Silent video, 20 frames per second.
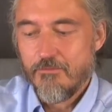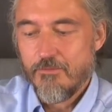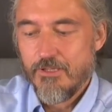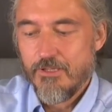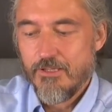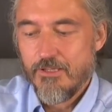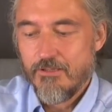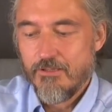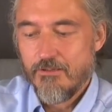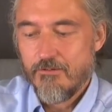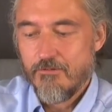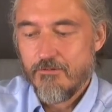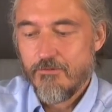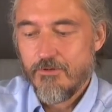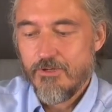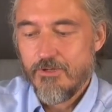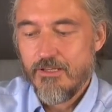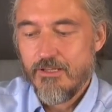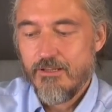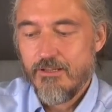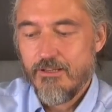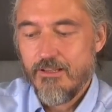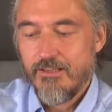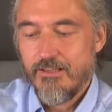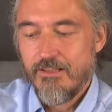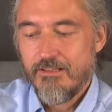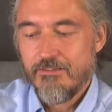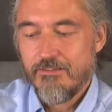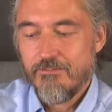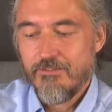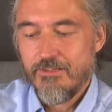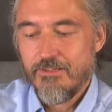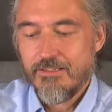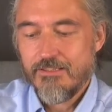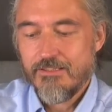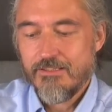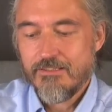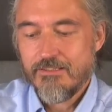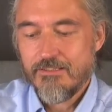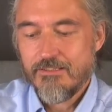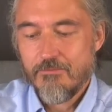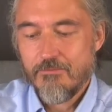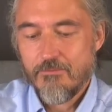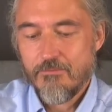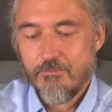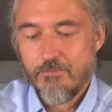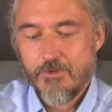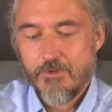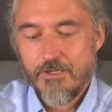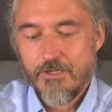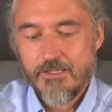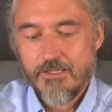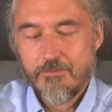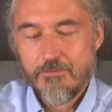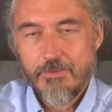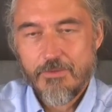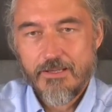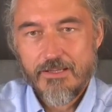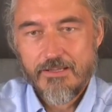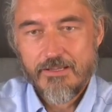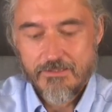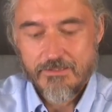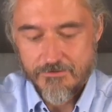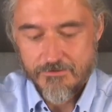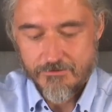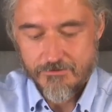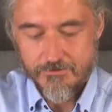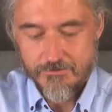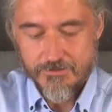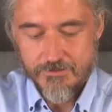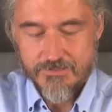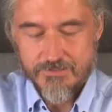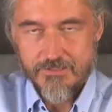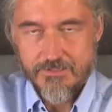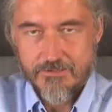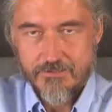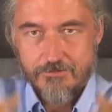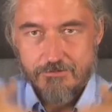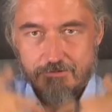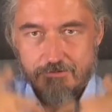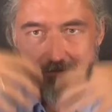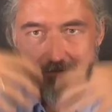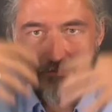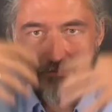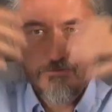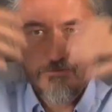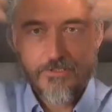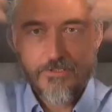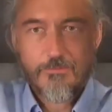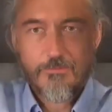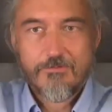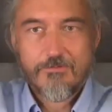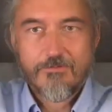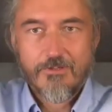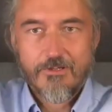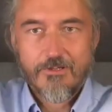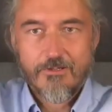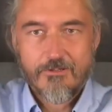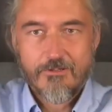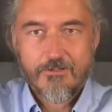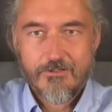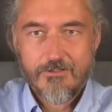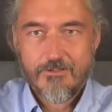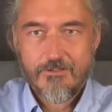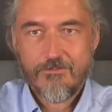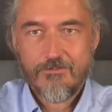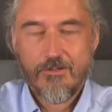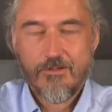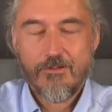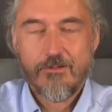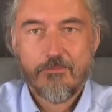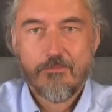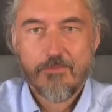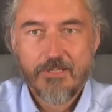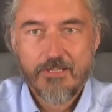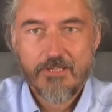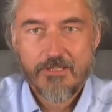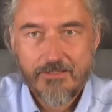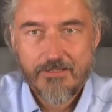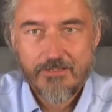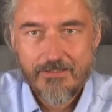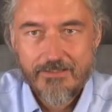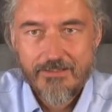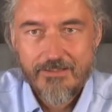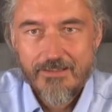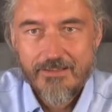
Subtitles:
we reactivate this and bring it back into the central stream of our being.